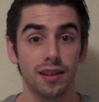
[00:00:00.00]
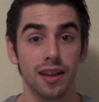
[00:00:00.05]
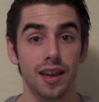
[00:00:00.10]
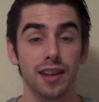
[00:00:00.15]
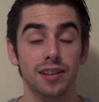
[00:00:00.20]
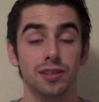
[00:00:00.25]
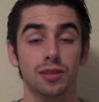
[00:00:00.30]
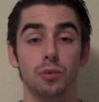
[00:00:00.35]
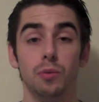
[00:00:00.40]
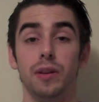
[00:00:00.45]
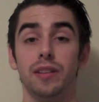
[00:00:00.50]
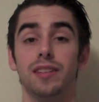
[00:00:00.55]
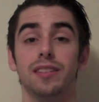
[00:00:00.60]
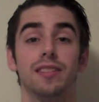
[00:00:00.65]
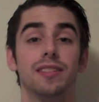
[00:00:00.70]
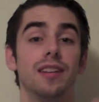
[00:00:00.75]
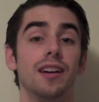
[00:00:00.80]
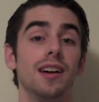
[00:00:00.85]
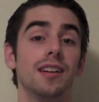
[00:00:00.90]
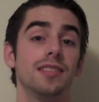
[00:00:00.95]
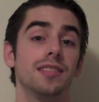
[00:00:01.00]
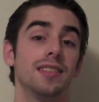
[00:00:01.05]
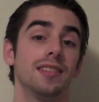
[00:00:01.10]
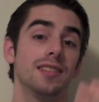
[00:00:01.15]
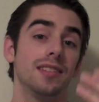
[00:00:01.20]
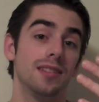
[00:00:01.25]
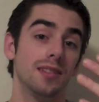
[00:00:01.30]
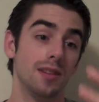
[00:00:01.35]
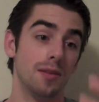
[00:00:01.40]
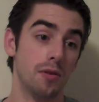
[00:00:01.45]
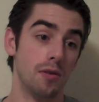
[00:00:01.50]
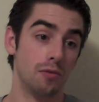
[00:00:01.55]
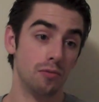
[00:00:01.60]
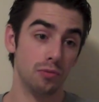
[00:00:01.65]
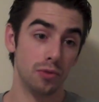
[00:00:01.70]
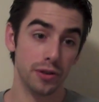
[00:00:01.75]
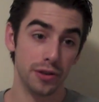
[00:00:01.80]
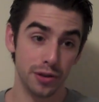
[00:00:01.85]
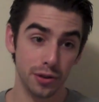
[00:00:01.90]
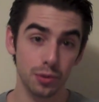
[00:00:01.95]
And so what this does is it
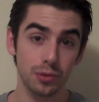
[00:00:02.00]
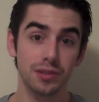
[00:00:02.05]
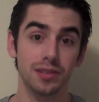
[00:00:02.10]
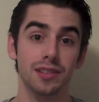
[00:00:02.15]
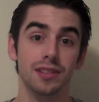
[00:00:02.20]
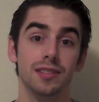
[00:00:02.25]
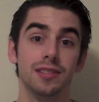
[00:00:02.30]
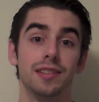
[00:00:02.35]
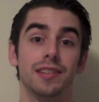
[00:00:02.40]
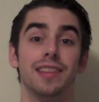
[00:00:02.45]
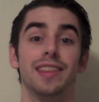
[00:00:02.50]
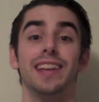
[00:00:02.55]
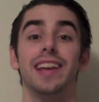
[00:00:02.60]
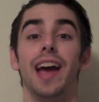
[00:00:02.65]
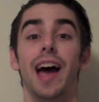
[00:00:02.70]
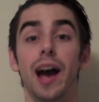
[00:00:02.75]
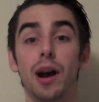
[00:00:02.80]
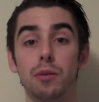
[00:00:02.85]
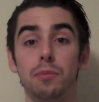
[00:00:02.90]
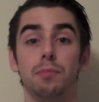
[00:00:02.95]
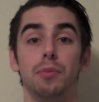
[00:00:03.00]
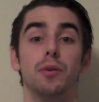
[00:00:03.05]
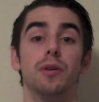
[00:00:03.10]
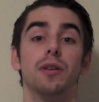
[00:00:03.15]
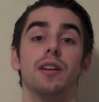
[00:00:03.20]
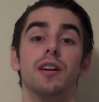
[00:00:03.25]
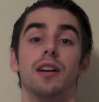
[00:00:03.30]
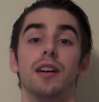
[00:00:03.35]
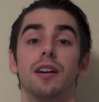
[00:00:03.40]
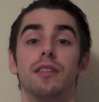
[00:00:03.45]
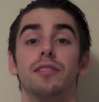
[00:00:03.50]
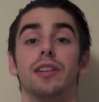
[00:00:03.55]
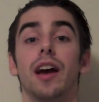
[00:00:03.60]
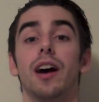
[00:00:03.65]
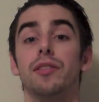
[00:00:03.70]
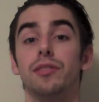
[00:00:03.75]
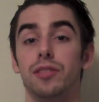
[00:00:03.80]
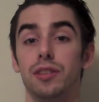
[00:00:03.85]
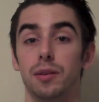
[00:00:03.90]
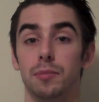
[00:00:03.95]
reduces the output of
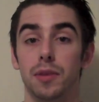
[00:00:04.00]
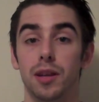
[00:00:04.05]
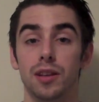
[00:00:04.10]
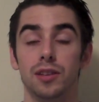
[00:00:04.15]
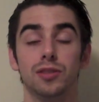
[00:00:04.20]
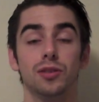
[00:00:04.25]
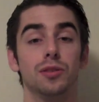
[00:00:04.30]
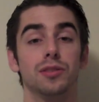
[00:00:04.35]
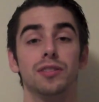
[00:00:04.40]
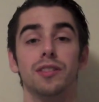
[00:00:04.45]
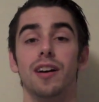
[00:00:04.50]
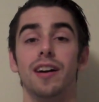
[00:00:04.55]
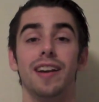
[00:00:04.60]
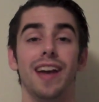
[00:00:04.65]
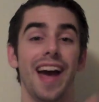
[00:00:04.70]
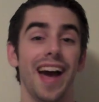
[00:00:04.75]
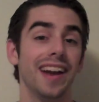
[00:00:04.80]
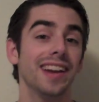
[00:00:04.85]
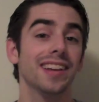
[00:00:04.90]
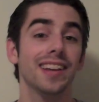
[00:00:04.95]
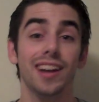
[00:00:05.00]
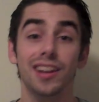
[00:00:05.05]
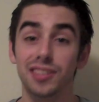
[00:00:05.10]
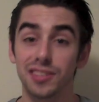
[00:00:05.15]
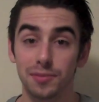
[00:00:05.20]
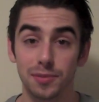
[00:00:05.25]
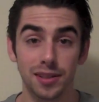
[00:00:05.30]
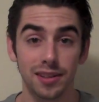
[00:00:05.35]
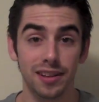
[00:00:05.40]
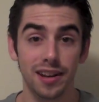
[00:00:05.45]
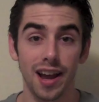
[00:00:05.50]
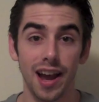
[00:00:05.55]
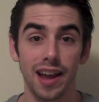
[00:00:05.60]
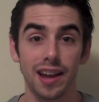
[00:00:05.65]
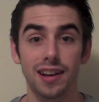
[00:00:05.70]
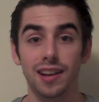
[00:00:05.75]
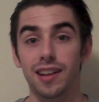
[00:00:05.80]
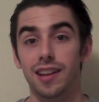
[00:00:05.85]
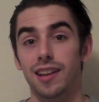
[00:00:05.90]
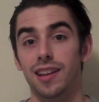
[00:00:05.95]
calcium. So it's not adding calcium to the diet,
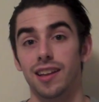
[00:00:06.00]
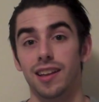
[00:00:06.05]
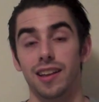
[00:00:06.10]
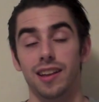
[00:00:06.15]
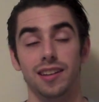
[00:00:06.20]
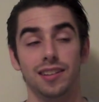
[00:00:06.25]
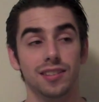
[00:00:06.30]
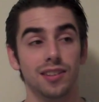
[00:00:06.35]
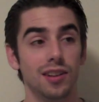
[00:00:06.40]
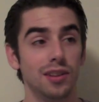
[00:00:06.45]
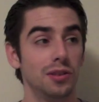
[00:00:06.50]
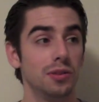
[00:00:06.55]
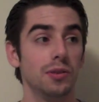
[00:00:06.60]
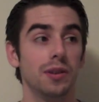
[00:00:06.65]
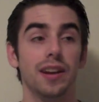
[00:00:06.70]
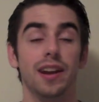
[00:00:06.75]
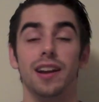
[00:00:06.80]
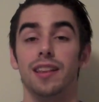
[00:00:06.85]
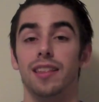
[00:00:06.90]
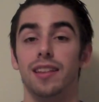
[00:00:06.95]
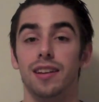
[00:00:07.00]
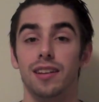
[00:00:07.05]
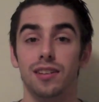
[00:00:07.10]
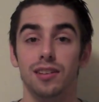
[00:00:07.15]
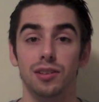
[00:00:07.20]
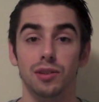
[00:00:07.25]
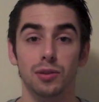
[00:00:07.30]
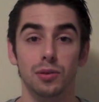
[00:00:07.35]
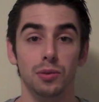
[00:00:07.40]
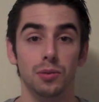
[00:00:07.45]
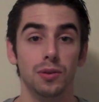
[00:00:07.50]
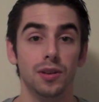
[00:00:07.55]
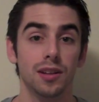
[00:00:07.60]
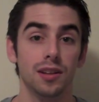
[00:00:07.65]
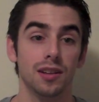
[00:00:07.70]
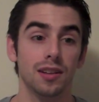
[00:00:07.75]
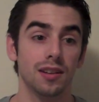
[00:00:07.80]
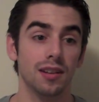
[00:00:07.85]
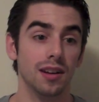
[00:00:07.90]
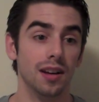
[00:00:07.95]
it's not doing anything to
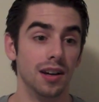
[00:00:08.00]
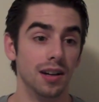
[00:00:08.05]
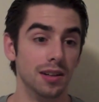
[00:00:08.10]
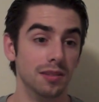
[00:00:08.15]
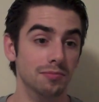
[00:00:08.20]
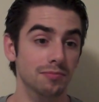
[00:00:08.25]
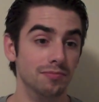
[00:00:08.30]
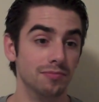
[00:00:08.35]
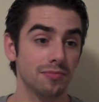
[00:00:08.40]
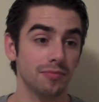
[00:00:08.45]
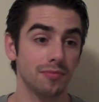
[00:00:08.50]
um,